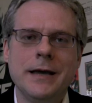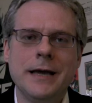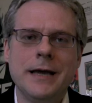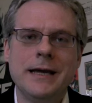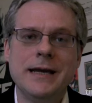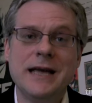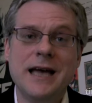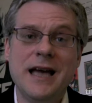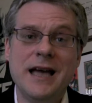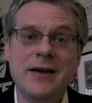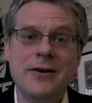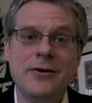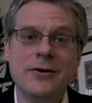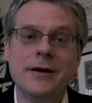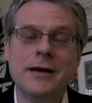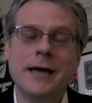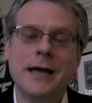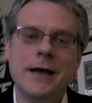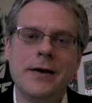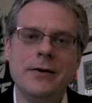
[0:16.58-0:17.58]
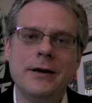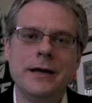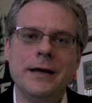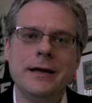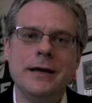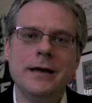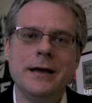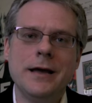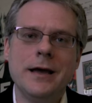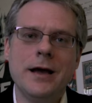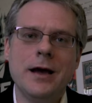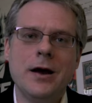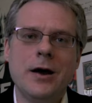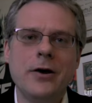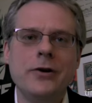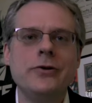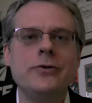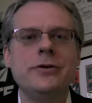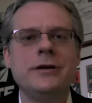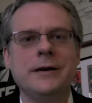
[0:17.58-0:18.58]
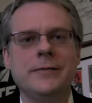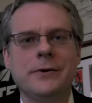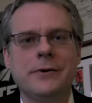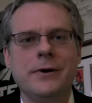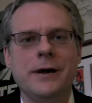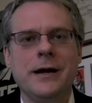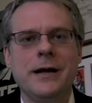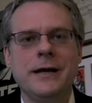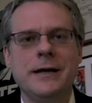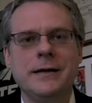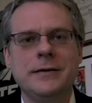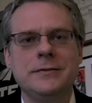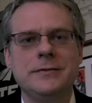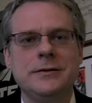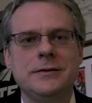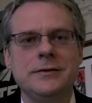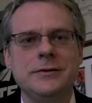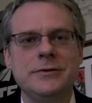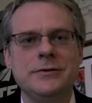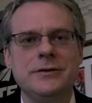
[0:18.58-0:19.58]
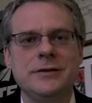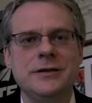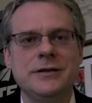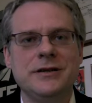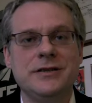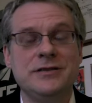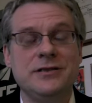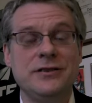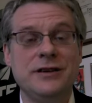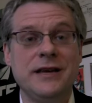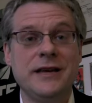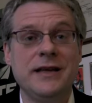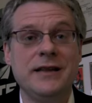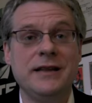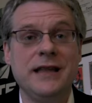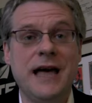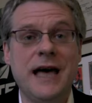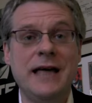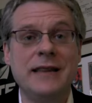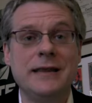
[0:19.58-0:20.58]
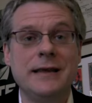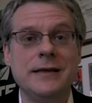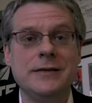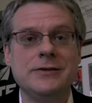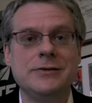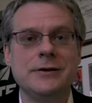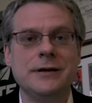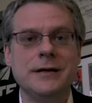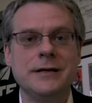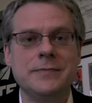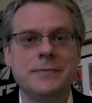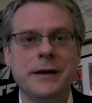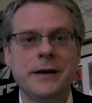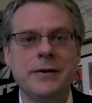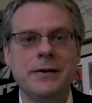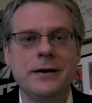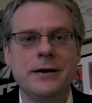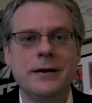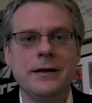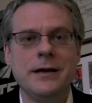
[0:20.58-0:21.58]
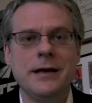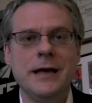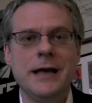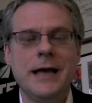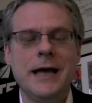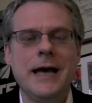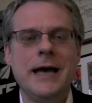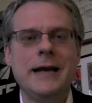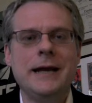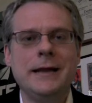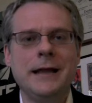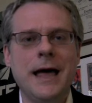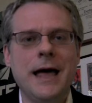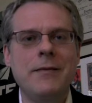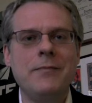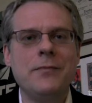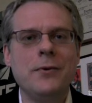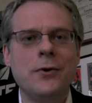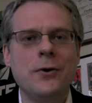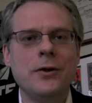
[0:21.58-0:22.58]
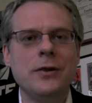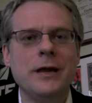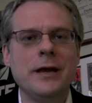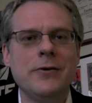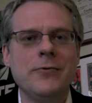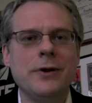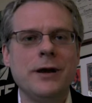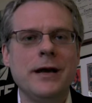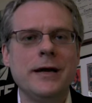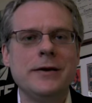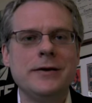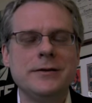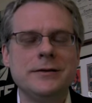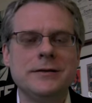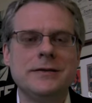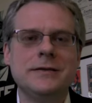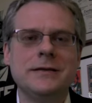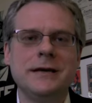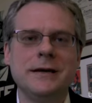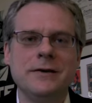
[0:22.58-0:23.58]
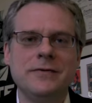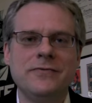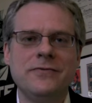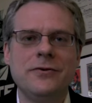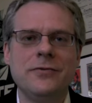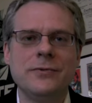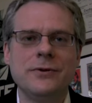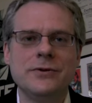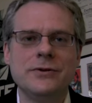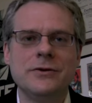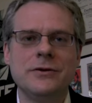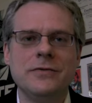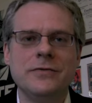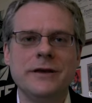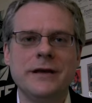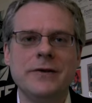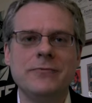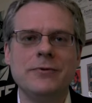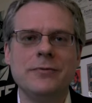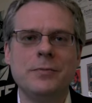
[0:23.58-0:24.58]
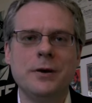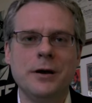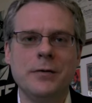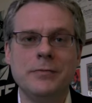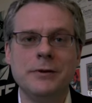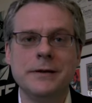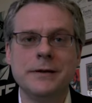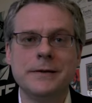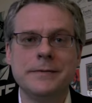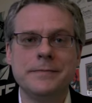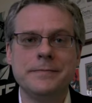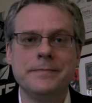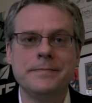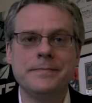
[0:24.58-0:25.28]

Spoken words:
In Cuyahoga County, our new democratic institution is looking a lot less transparent and a lot more like what I used to see in a former Soviet republic.